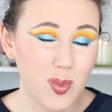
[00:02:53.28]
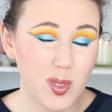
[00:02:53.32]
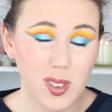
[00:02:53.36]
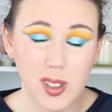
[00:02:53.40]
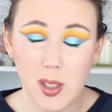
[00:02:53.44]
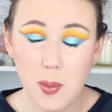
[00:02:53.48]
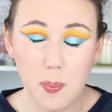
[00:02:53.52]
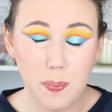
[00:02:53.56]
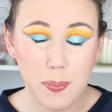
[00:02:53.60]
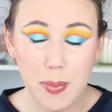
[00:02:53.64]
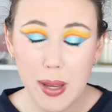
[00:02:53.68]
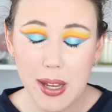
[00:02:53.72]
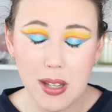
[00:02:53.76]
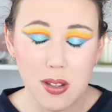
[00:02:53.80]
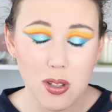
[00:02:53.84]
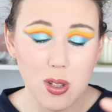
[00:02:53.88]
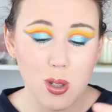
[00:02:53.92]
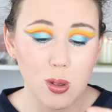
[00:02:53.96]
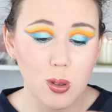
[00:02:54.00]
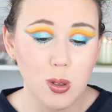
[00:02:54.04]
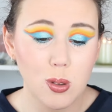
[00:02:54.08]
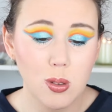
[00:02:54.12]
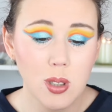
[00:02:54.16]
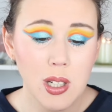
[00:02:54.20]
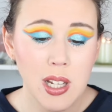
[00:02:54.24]
lip
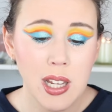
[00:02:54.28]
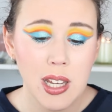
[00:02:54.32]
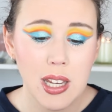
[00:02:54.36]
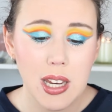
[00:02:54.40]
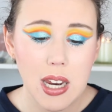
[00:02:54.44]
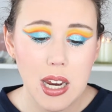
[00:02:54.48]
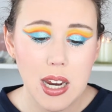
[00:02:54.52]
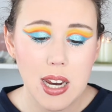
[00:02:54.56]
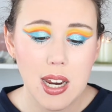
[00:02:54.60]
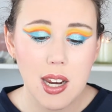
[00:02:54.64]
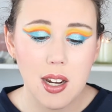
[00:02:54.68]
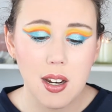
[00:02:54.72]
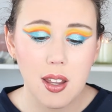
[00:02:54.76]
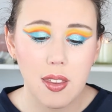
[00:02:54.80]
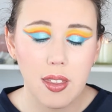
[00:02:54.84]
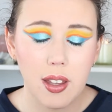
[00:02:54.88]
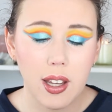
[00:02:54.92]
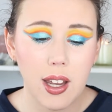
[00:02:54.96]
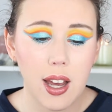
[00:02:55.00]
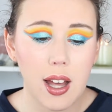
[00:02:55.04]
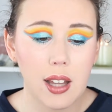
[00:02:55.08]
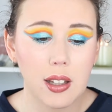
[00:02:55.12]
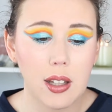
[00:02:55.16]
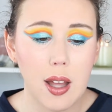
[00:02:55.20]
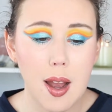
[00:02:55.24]
pencil in the
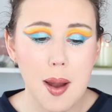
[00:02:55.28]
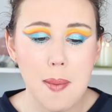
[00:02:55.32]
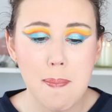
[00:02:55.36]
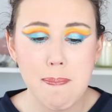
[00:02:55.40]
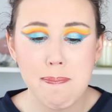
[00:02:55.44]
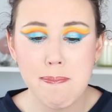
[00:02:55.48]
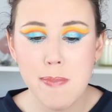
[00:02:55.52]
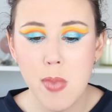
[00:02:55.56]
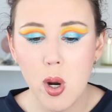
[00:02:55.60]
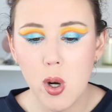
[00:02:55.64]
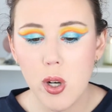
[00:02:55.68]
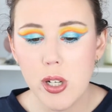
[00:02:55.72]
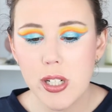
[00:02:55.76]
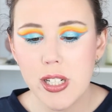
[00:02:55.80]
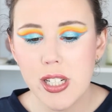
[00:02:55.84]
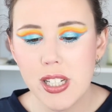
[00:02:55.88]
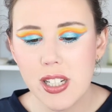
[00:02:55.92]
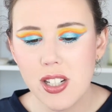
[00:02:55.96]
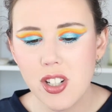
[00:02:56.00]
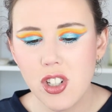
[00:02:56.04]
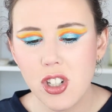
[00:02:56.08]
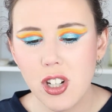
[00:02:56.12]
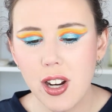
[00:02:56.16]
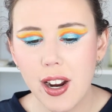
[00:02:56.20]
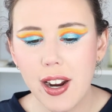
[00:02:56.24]
color
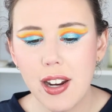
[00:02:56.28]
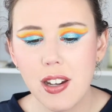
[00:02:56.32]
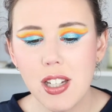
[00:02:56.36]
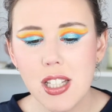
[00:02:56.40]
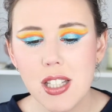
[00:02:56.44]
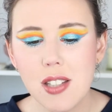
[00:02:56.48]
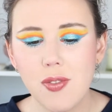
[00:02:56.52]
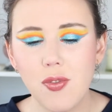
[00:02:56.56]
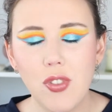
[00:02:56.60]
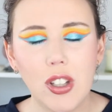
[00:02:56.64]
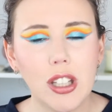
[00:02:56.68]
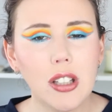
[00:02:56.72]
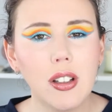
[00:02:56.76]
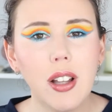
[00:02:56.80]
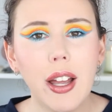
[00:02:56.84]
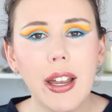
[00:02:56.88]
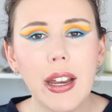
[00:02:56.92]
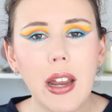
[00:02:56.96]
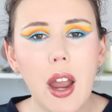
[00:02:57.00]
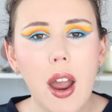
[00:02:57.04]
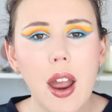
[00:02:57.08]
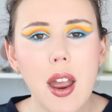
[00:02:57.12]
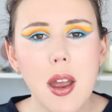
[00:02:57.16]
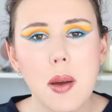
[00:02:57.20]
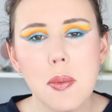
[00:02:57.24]
Meritage. I feel
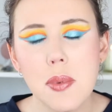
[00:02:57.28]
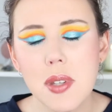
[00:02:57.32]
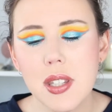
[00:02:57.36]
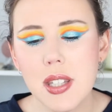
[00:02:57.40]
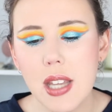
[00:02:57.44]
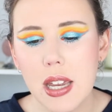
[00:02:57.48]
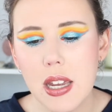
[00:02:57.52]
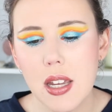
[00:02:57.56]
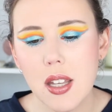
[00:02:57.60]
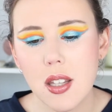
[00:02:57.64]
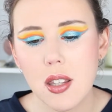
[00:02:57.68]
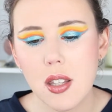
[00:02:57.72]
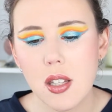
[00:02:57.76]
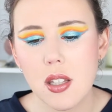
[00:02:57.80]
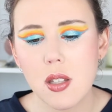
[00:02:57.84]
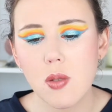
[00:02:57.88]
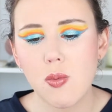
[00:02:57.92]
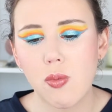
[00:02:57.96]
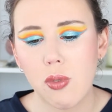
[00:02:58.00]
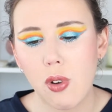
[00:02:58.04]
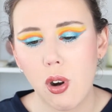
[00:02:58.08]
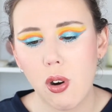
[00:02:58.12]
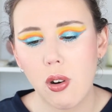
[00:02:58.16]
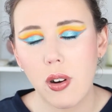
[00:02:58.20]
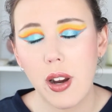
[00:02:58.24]
like I am saying this
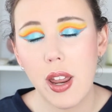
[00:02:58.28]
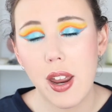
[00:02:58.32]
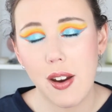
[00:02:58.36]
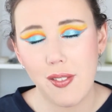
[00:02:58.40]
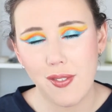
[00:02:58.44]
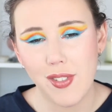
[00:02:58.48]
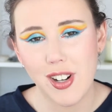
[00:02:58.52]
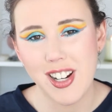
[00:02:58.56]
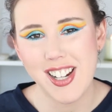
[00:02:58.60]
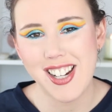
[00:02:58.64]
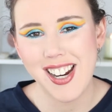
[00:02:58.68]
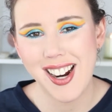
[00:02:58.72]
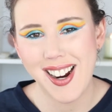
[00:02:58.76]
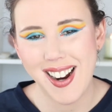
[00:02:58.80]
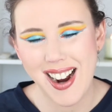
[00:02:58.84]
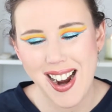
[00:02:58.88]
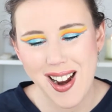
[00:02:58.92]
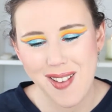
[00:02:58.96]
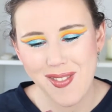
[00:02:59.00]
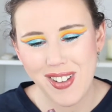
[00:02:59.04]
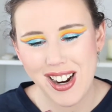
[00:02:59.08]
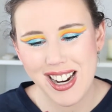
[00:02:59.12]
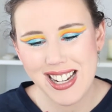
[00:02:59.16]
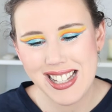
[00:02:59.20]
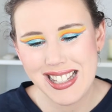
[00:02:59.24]
wrong every
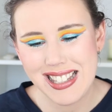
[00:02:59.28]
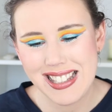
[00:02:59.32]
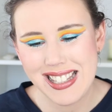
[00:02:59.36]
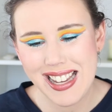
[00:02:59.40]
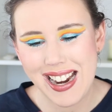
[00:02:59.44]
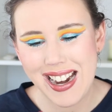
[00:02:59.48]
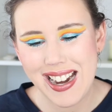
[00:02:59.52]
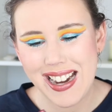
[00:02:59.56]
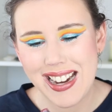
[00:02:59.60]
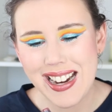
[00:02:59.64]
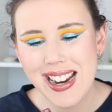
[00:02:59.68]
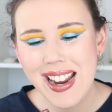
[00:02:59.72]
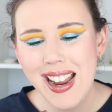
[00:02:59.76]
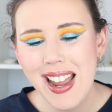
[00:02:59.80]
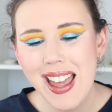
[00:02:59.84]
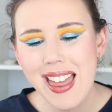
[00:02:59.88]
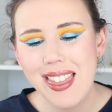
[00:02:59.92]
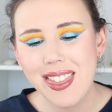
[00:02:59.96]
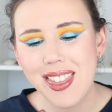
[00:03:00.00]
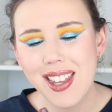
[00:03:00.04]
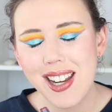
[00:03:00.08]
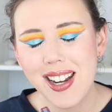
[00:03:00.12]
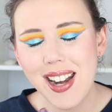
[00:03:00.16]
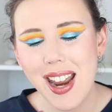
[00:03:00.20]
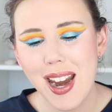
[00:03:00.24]
time I say
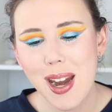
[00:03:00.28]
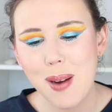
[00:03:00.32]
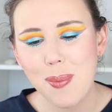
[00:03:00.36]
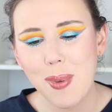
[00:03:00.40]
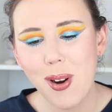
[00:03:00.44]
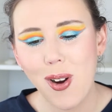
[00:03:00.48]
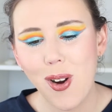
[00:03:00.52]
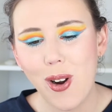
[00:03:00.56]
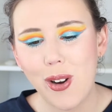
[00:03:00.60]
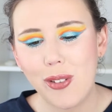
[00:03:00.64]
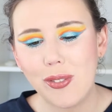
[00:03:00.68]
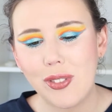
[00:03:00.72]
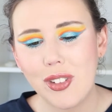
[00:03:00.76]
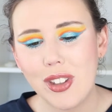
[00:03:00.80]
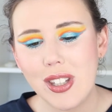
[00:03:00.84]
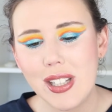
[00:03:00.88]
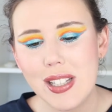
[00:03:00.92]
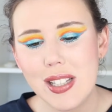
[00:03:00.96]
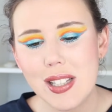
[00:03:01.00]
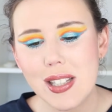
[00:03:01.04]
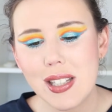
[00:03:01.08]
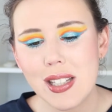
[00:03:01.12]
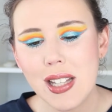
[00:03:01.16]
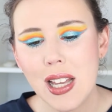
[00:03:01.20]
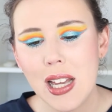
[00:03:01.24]
the name of
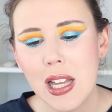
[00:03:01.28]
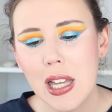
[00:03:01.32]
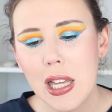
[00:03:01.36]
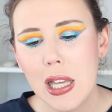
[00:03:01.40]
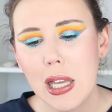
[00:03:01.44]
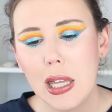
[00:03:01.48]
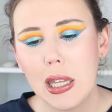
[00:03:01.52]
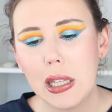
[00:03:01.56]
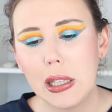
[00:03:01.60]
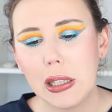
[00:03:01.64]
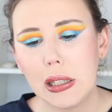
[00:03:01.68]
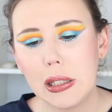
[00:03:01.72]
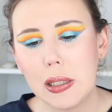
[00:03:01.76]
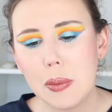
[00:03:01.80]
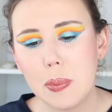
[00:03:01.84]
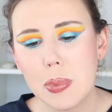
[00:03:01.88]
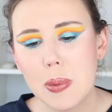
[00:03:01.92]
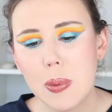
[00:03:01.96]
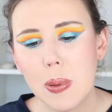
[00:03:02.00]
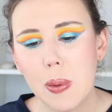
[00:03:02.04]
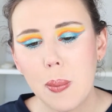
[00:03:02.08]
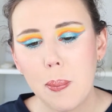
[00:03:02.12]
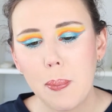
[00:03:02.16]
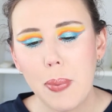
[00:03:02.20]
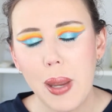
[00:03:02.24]
this lip
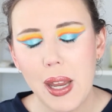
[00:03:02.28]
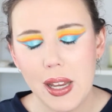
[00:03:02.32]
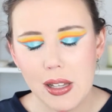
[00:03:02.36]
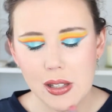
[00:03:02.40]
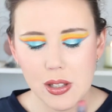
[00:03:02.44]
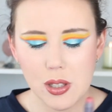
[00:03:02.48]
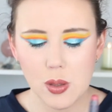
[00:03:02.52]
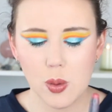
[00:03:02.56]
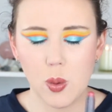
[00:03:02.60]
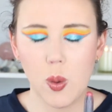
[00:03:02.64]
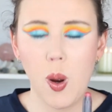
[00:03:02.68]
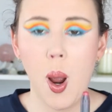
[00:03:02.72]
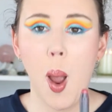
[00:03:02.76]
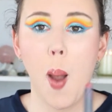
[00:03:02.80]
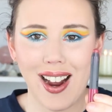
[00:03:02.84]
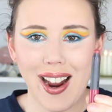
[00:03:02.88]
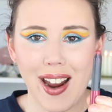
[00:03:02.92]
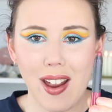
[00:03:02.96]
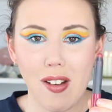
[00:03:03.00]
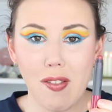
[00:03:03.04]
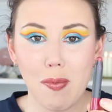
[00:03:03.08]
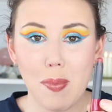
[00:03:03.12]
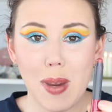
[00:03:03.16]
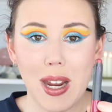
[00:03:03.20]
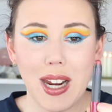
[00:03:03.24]
pencil.
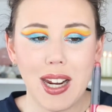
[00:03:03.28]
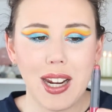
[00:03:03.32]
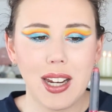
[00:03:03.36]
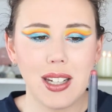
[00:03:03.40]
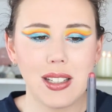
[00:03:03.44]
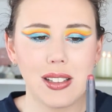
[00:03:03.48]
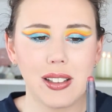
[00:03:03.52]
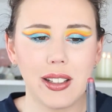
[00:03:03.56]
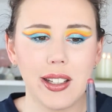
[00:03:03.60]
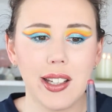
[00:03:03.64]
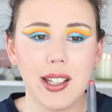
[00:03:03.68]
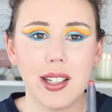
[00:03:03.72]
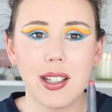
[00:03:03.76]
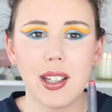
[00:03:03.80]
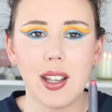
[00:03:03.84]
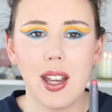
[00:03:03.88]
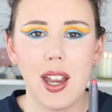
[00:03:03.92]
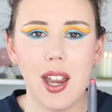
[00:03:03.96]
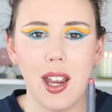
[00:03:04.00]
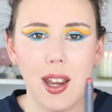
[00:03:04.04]
I've made like